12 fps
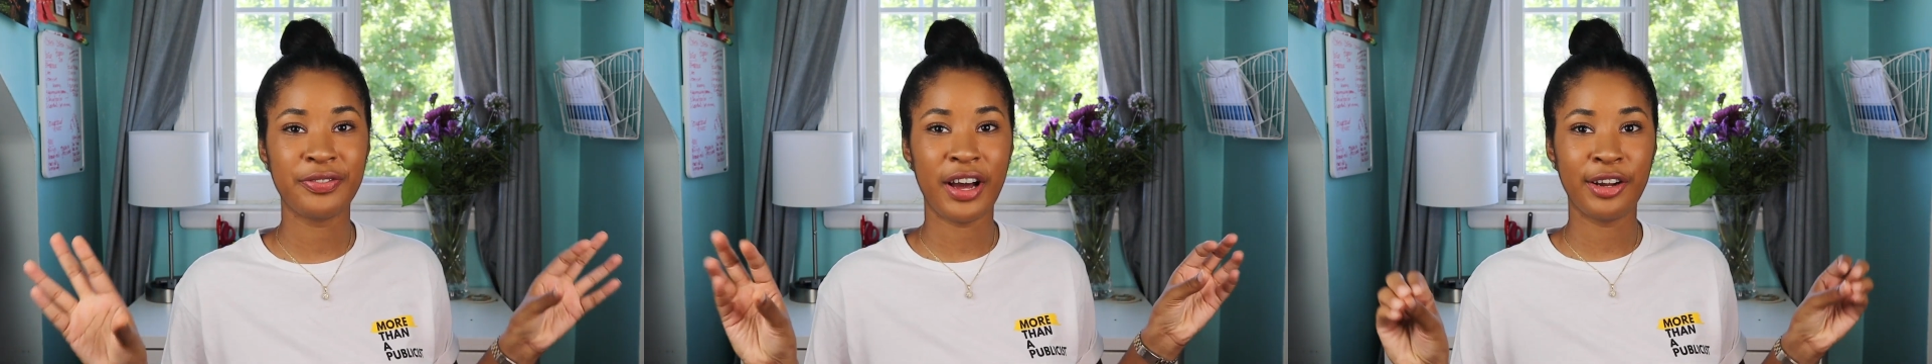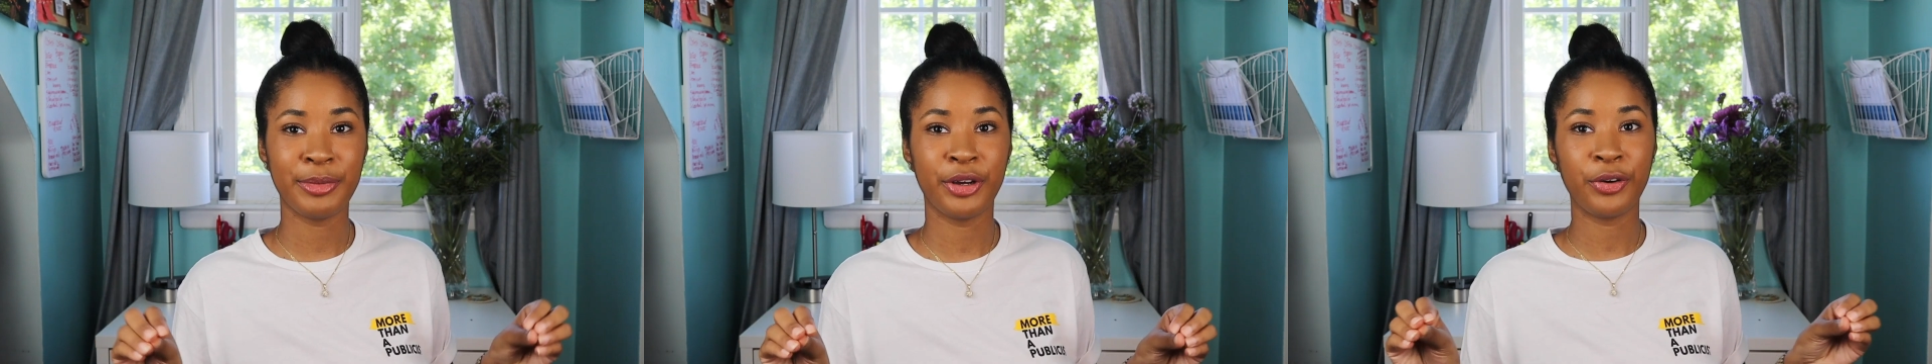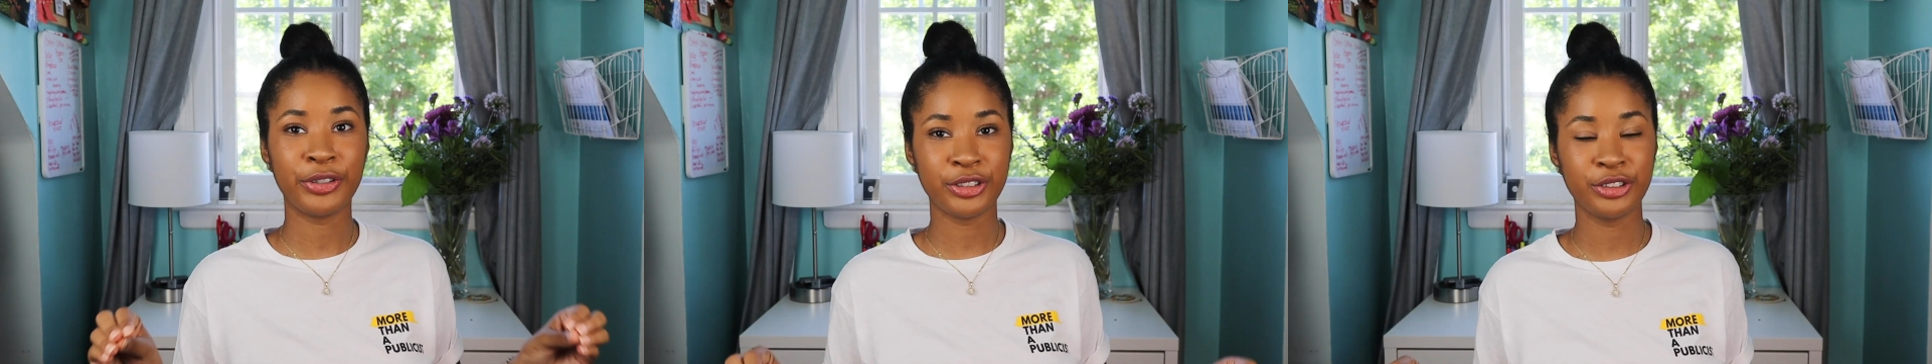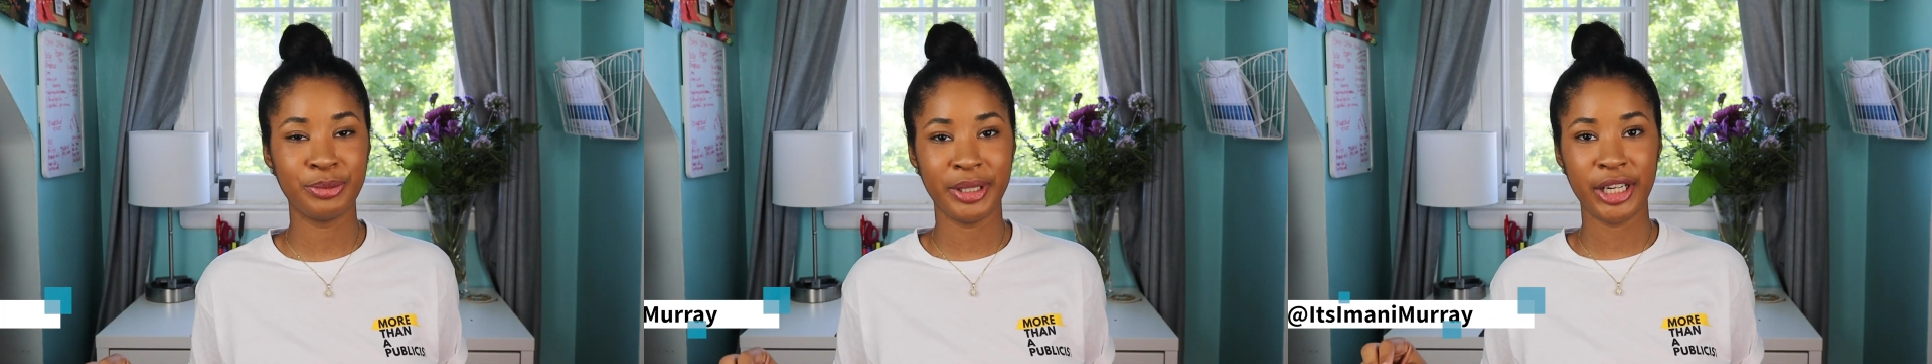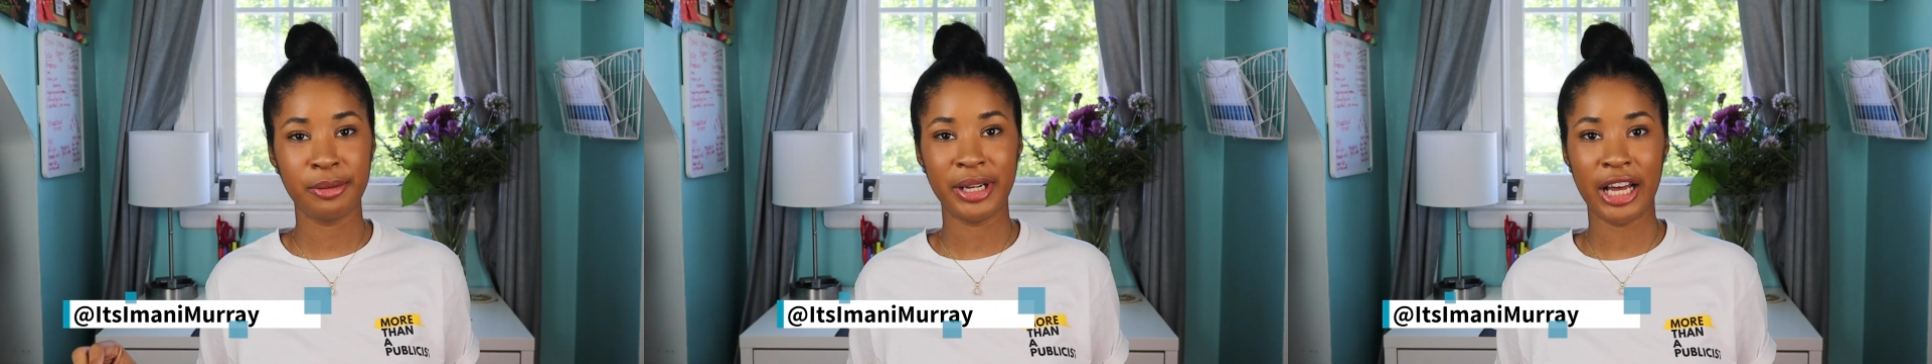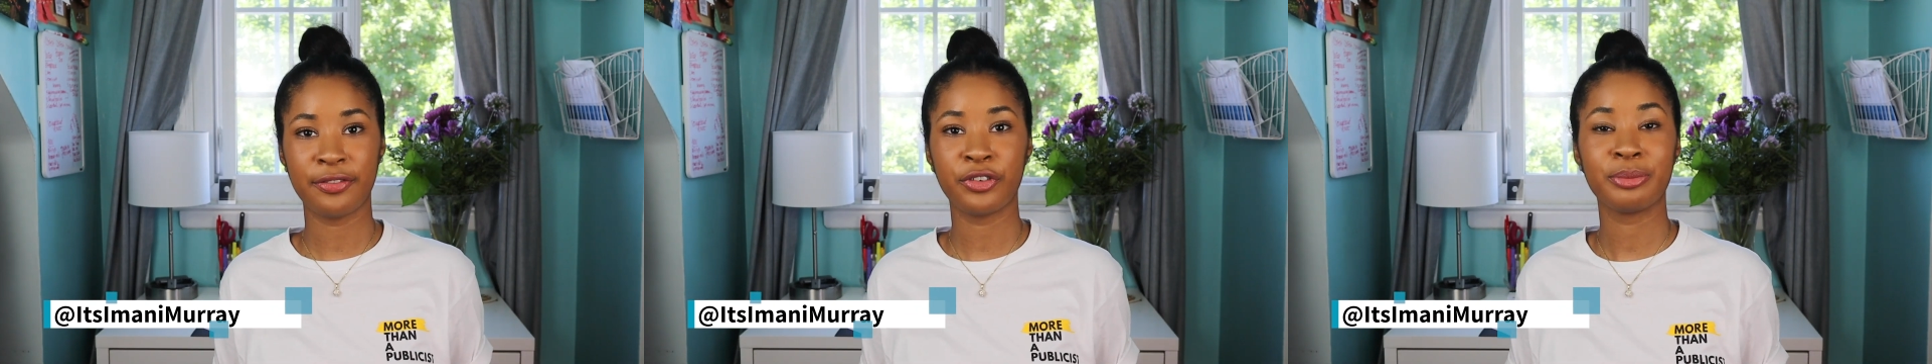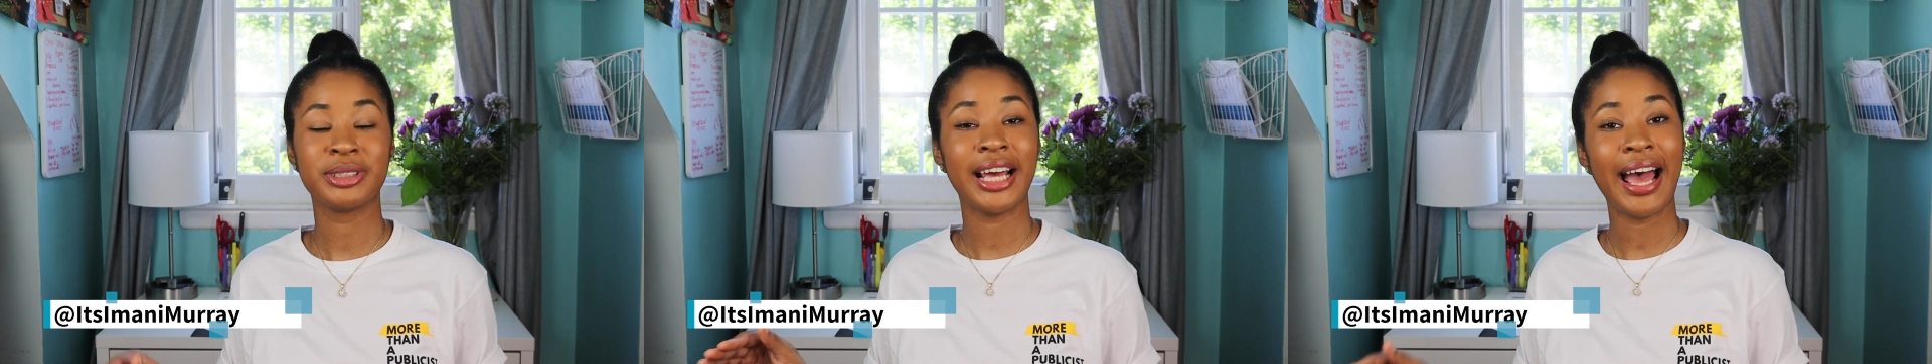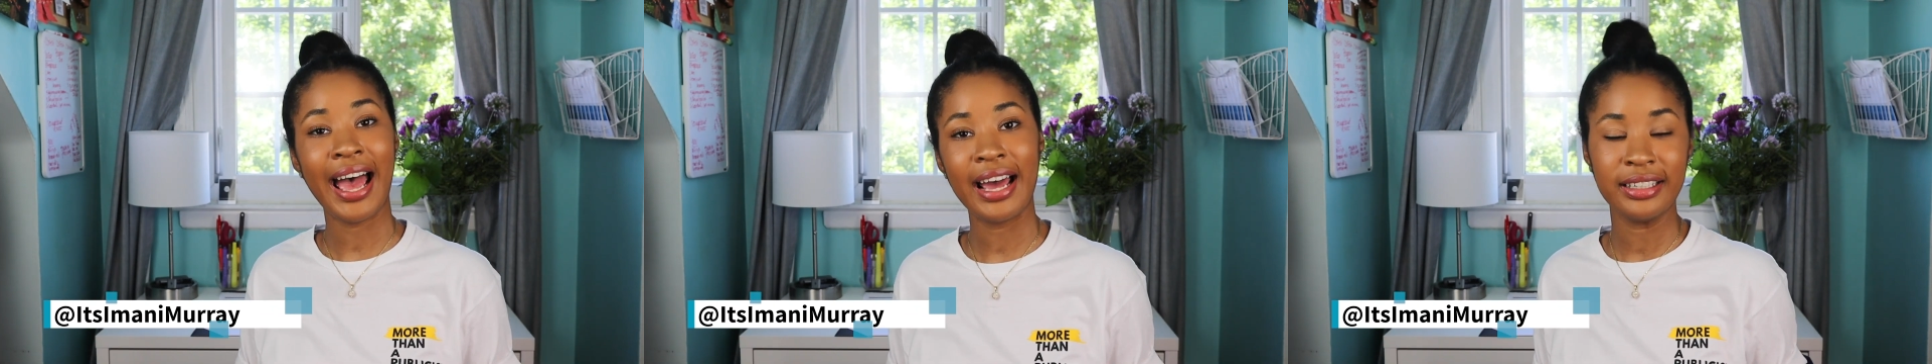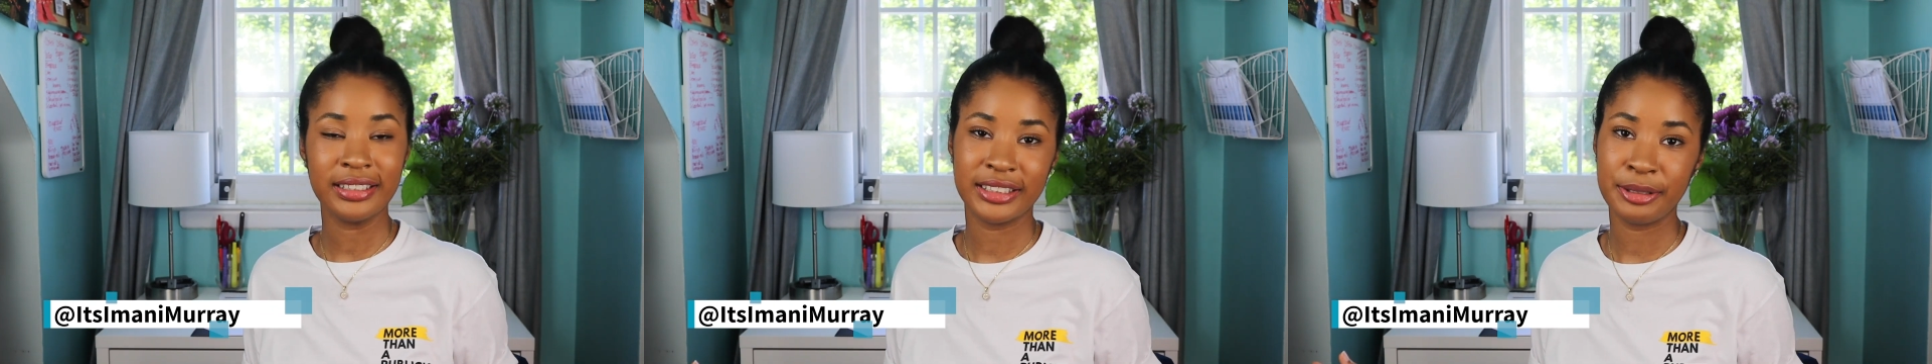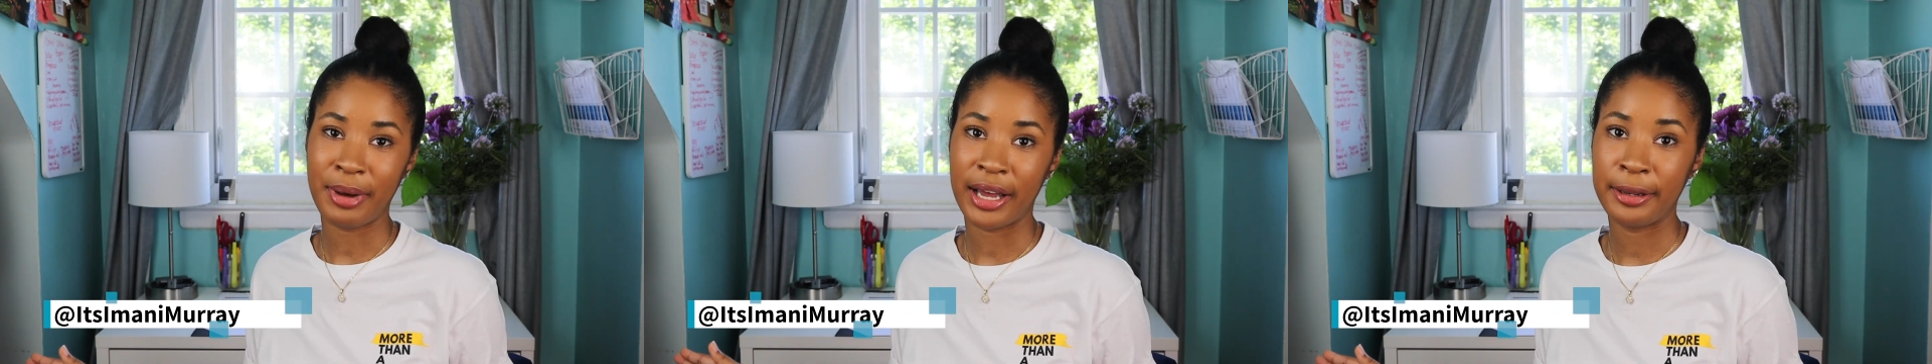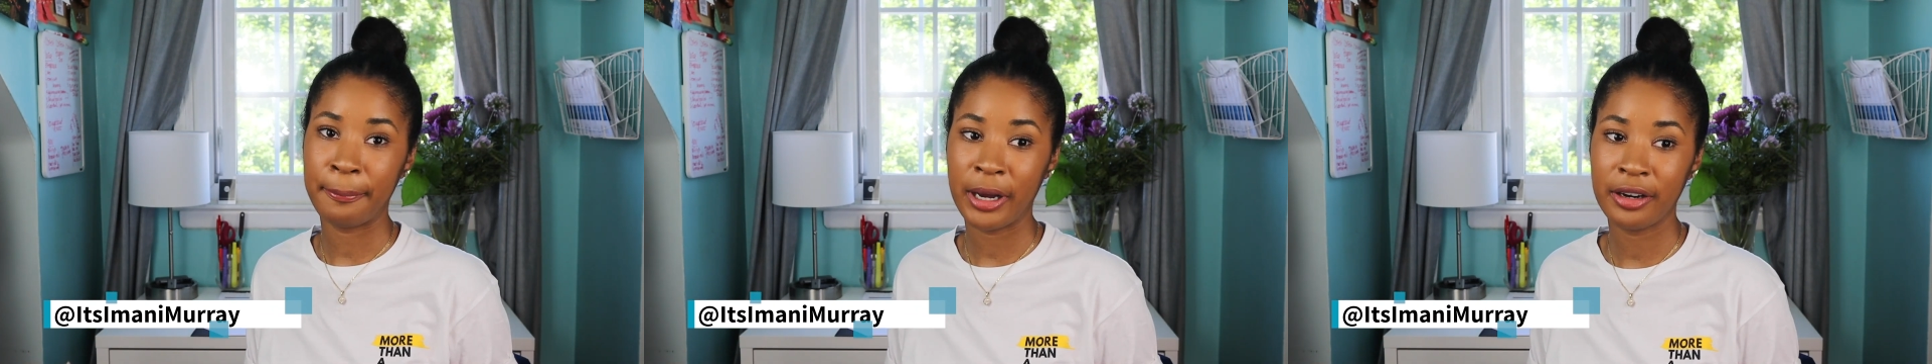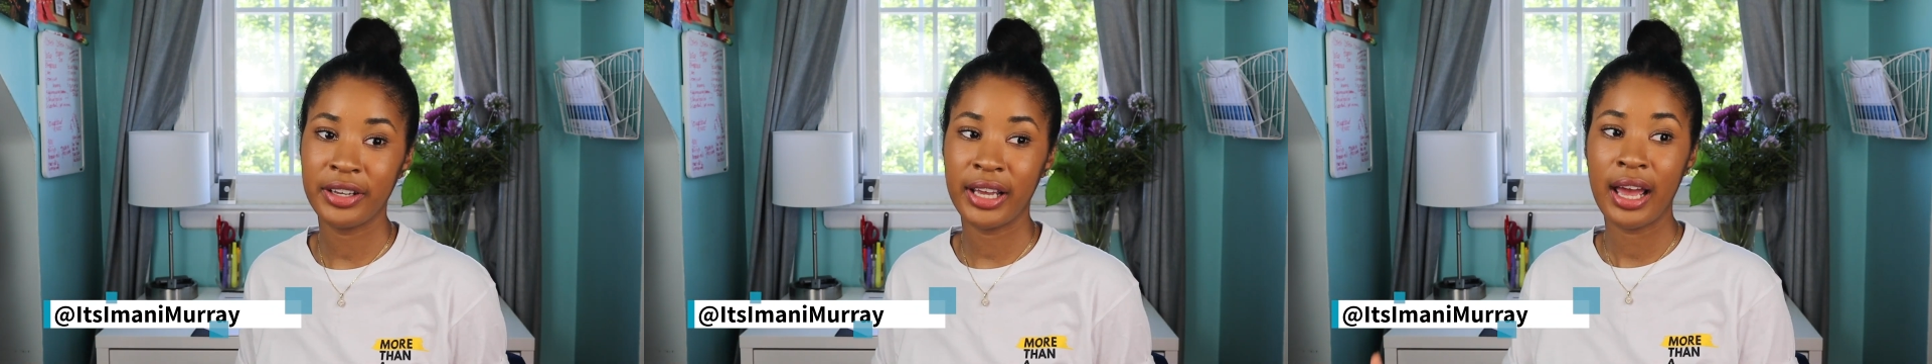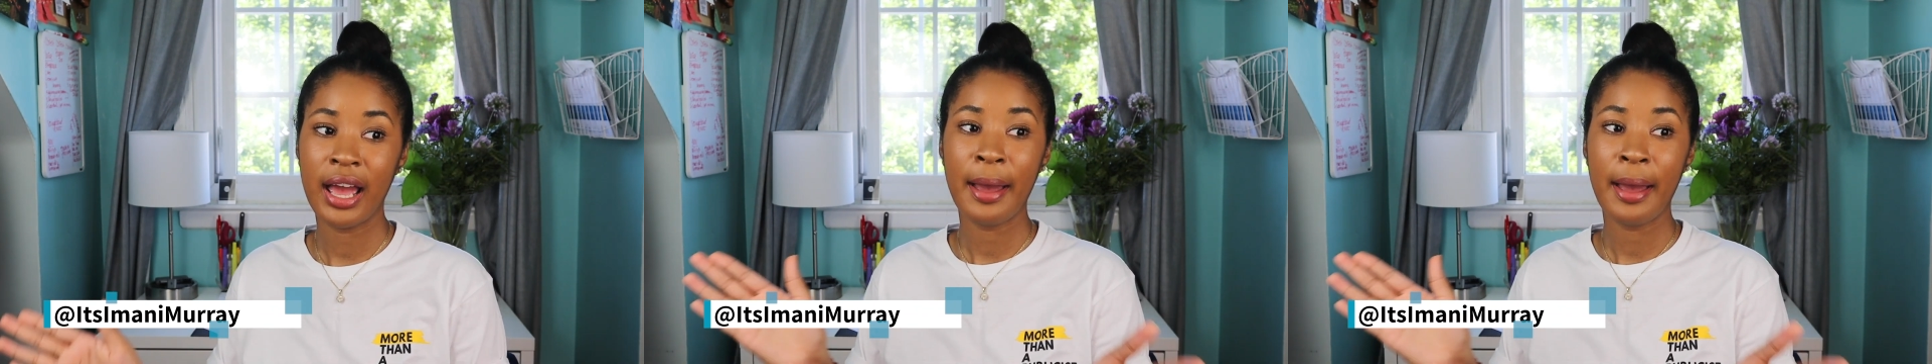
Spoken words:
follow me on all social media platforms at It's Imani Murray.